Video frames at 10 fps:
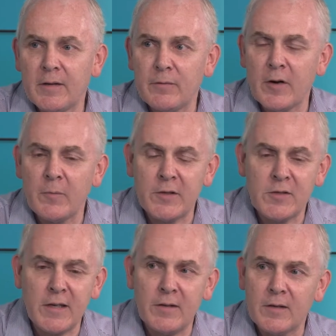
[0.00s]
very
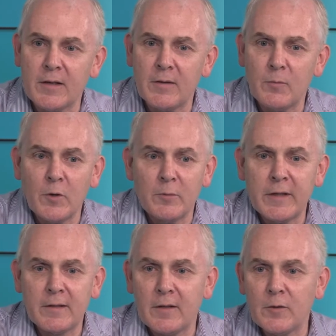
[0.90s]
much either what
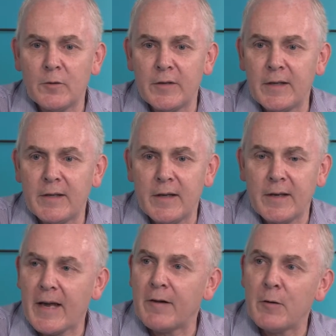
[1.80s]
we'd call
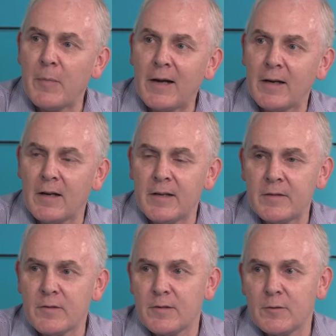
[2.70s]
the carrier bag
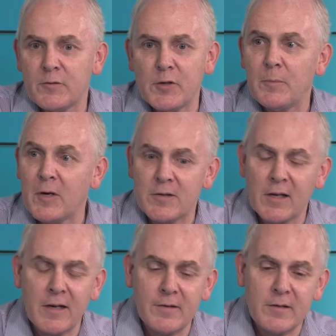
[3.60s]
clients or shoebox
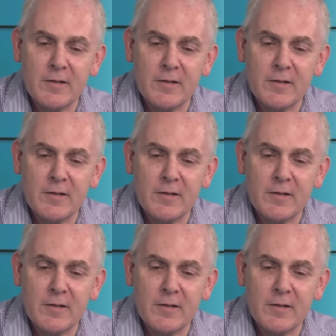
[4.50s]
clients,